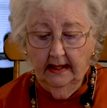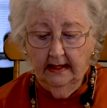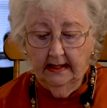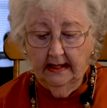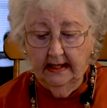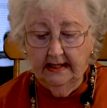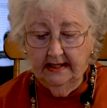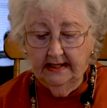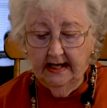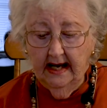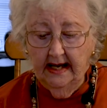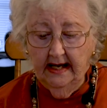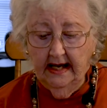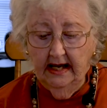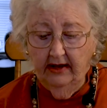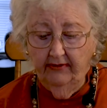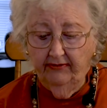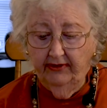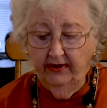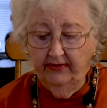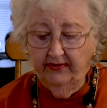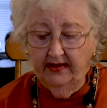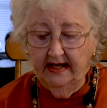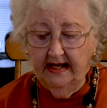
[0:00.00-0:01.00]
containing
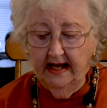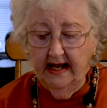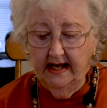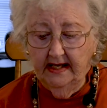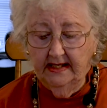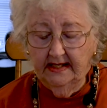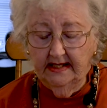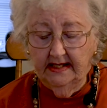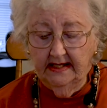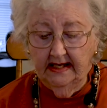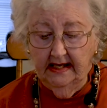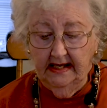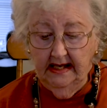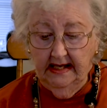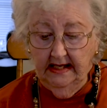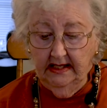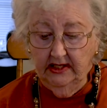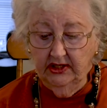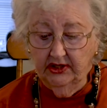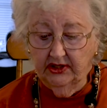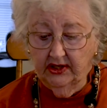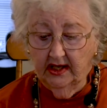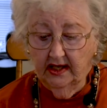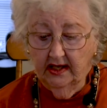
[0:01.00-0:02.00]
58
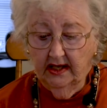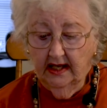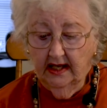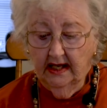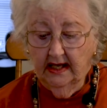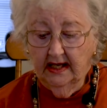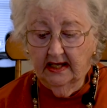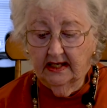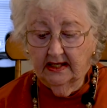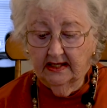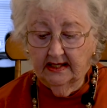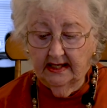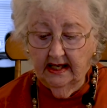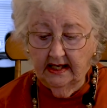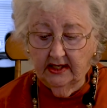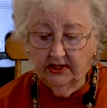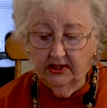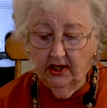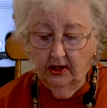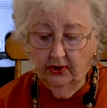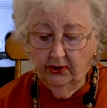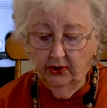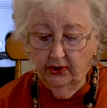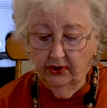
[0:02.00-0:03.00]
scenes,
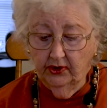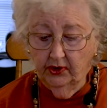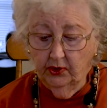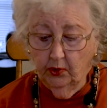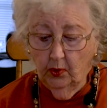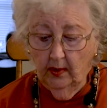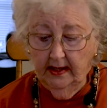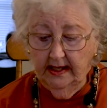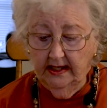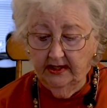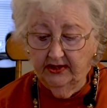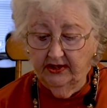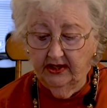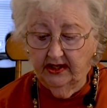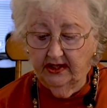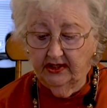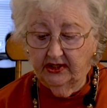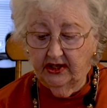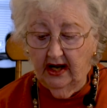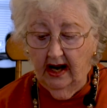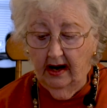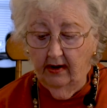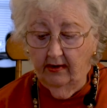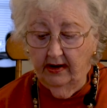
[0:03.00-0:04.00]
626
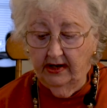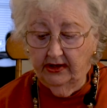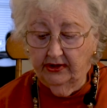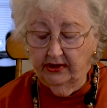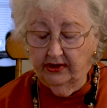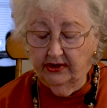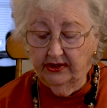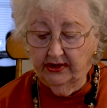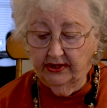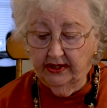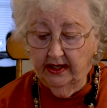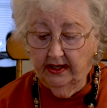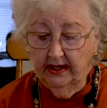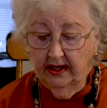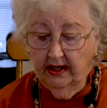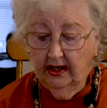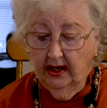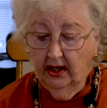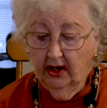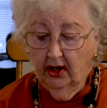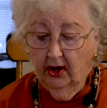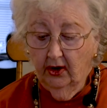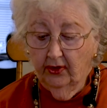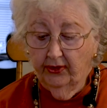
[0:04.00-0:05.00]
characters,
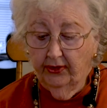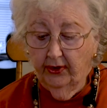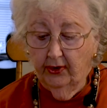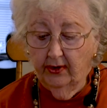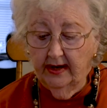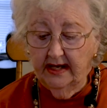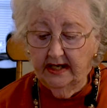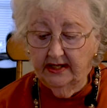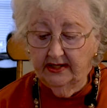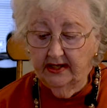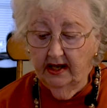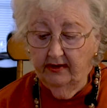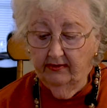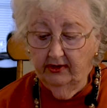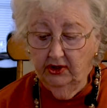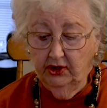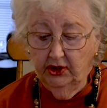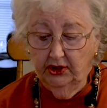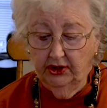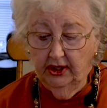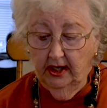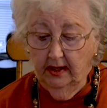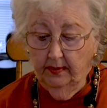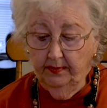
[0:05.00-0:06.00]
37
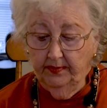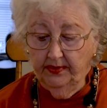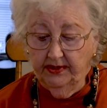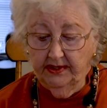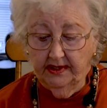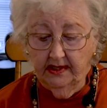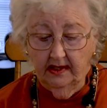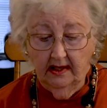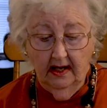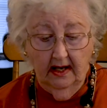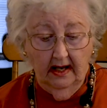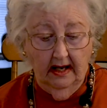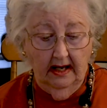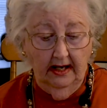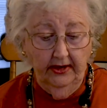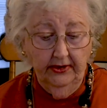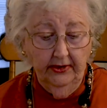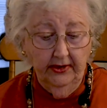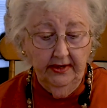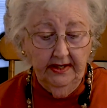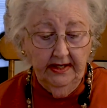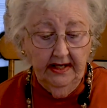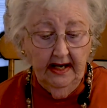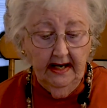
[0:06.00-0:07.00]
ships,
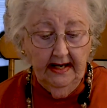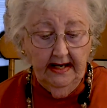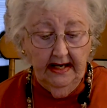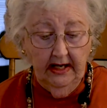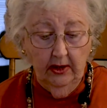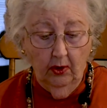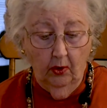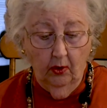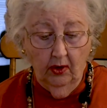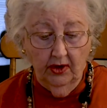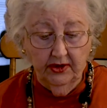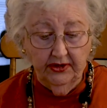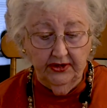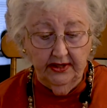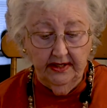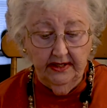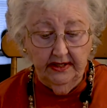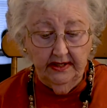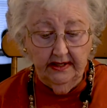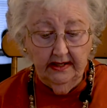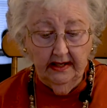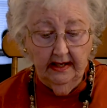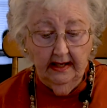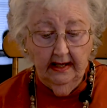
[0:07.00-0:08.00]
190
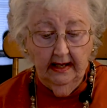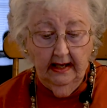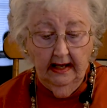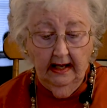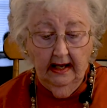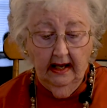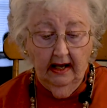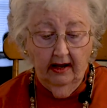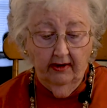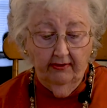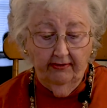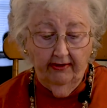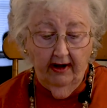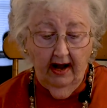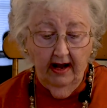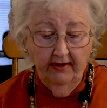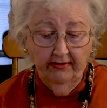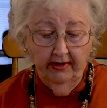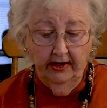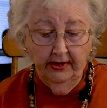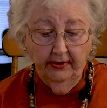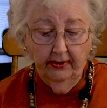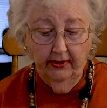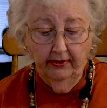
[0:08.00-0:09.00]
horses,
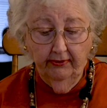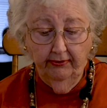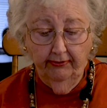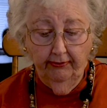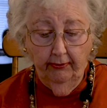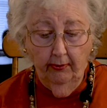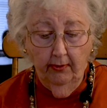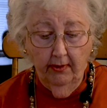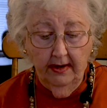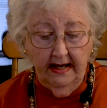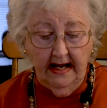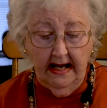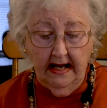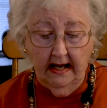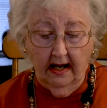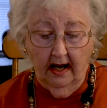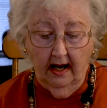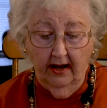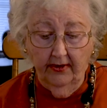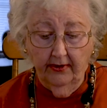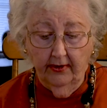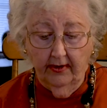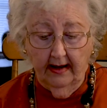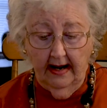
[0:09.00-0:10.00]
540
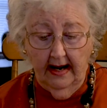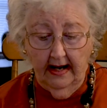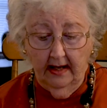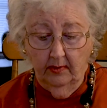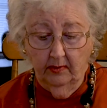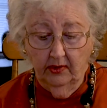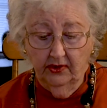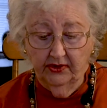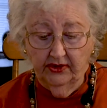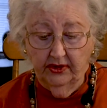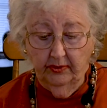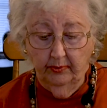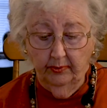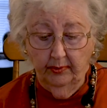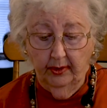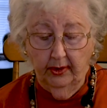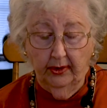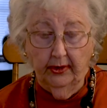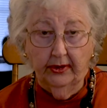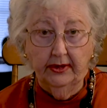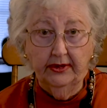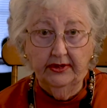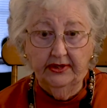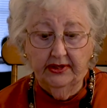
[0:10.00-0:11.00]
other animals and
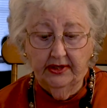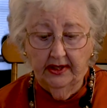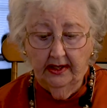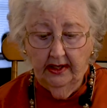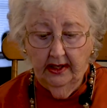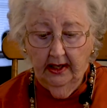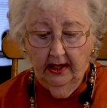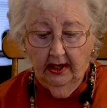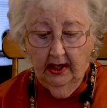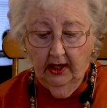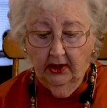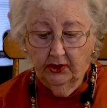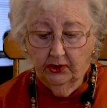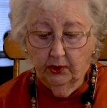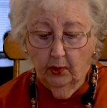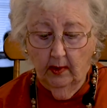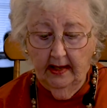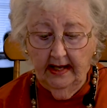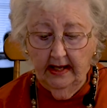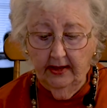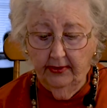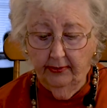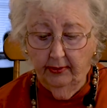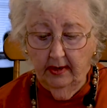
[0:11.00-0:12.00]
birds,
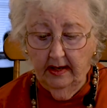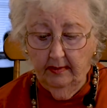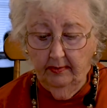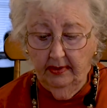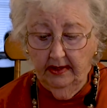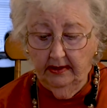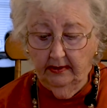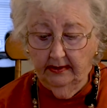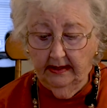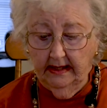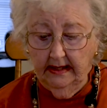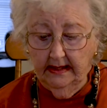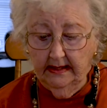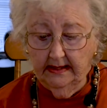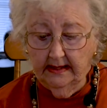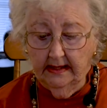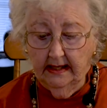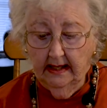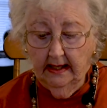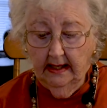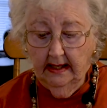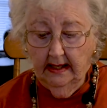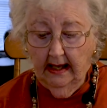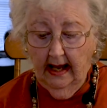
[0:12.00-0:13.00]
23 buildings,
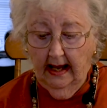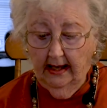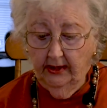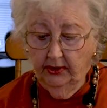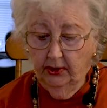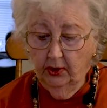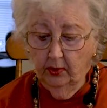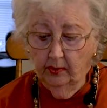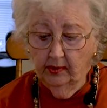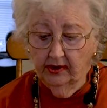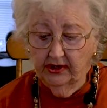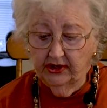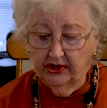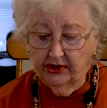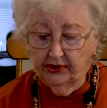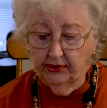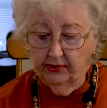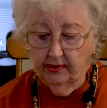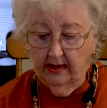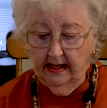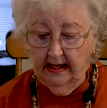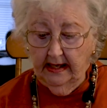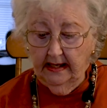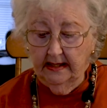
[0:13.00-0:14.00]
and numerous
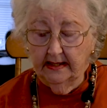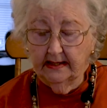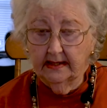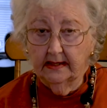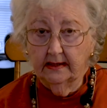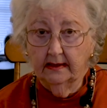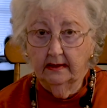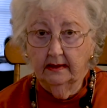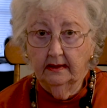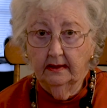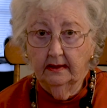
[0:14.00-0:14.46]
trees,